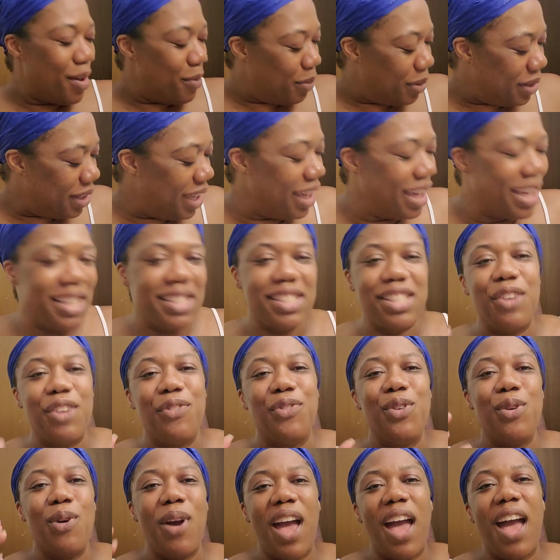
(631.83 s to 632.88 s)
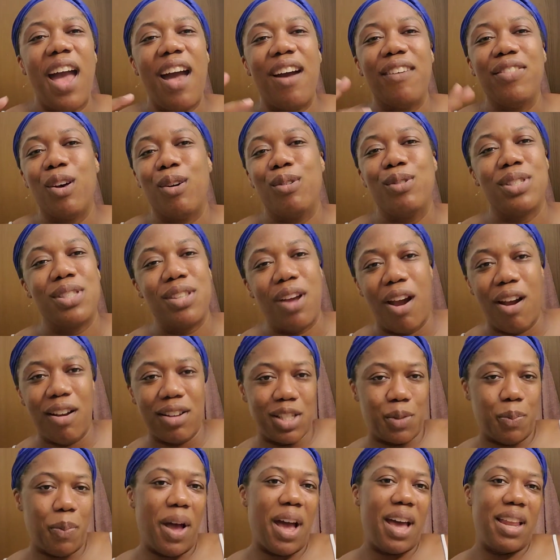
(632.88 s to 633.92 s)
Please, if you have those dark
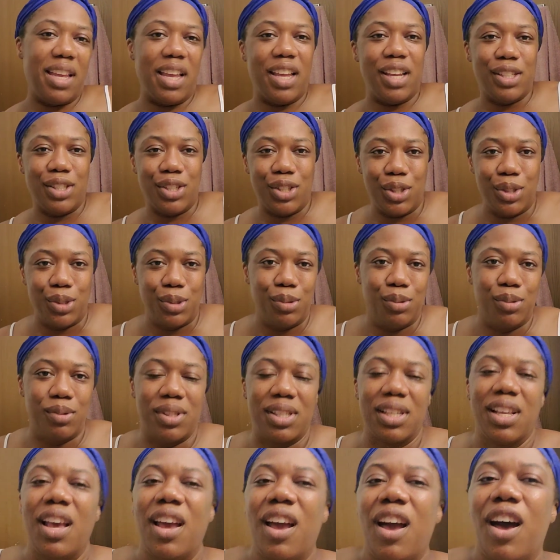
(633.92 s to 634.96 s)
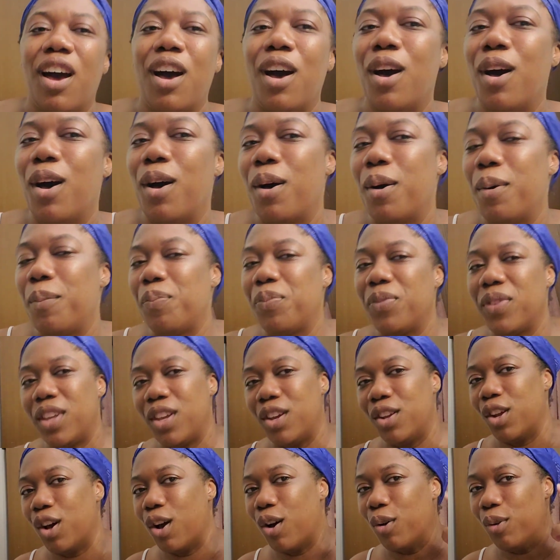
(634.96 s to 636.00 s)
spot issues, um,
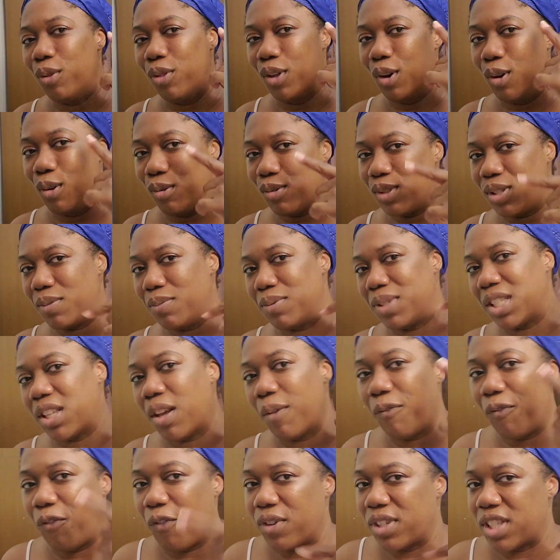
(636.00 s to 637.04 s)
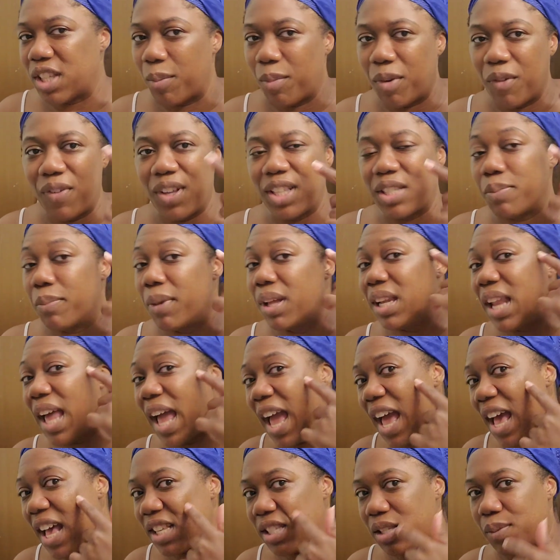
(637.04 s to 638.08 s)
you know, those some for some of us
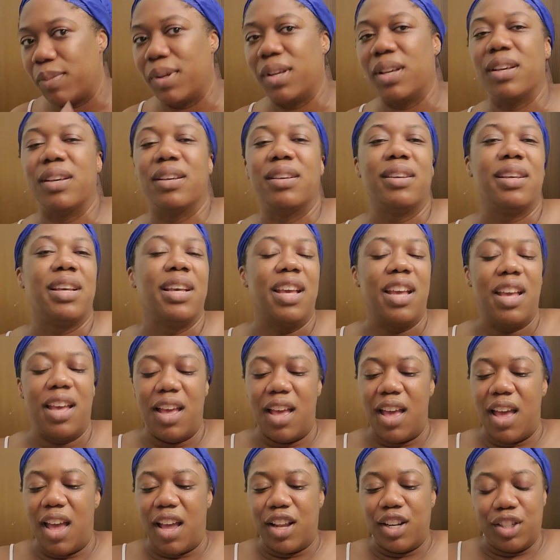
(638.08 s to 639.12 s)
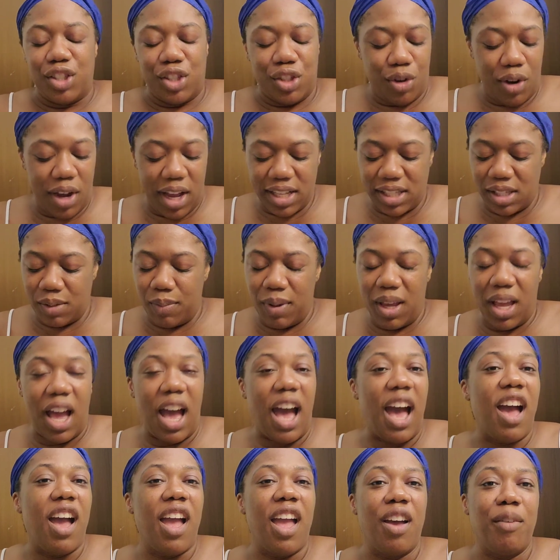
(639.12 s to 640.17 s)
melasma, trust me,
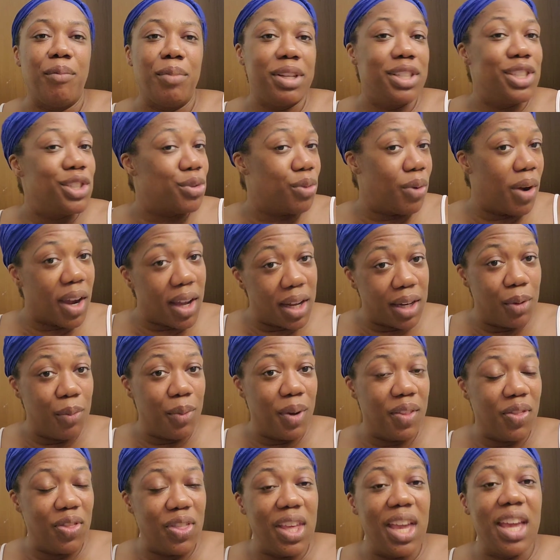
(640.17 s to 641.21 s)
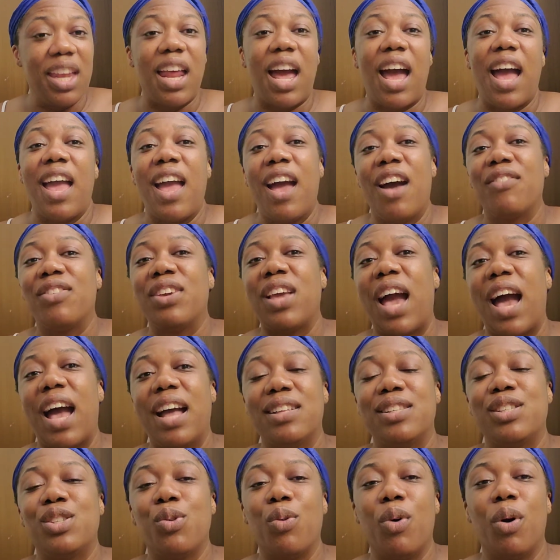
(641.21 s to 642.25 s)
I have been struggling with it. I have
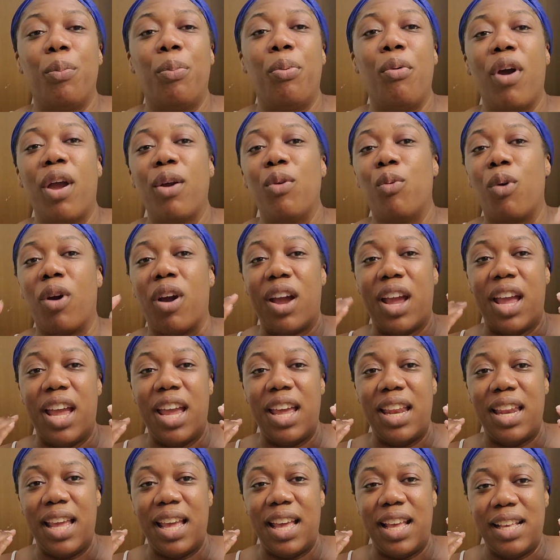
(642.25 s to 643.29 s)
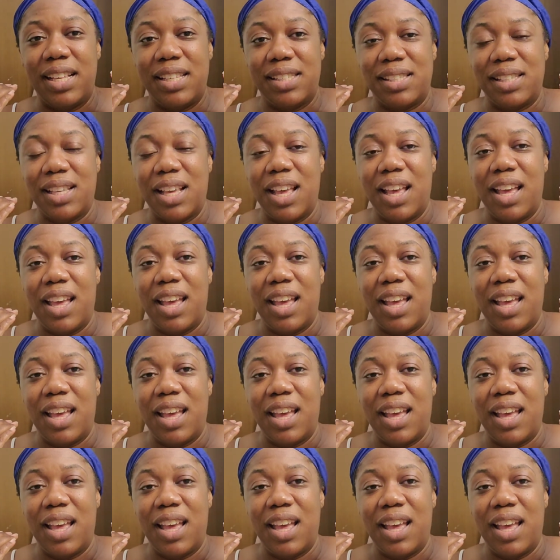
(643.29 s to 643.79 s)
gotten to a point where it is